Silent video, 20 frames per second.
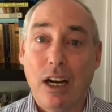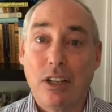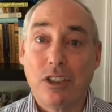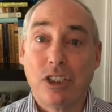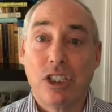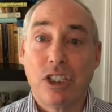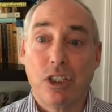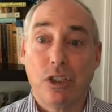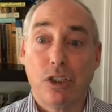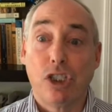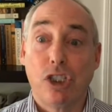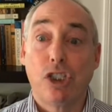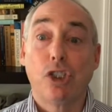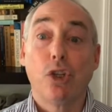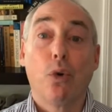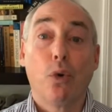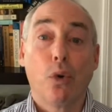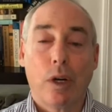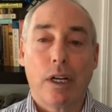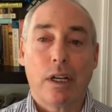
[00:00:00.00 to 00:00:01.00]
are still
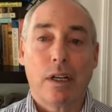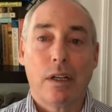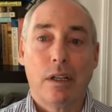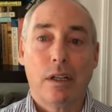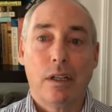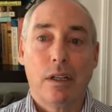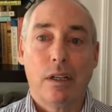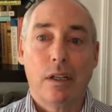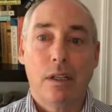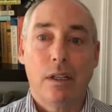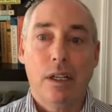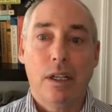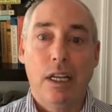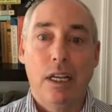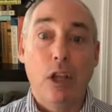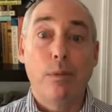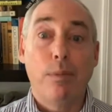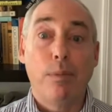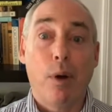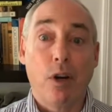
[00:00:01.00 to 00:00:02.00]
soaring
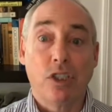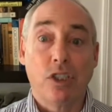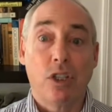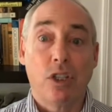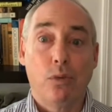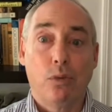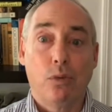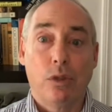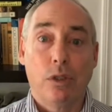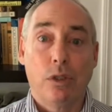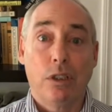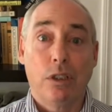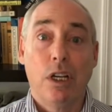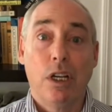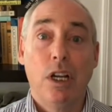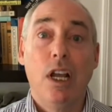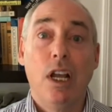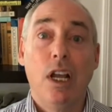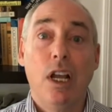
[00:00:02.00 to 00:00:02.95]
in other parts of the world,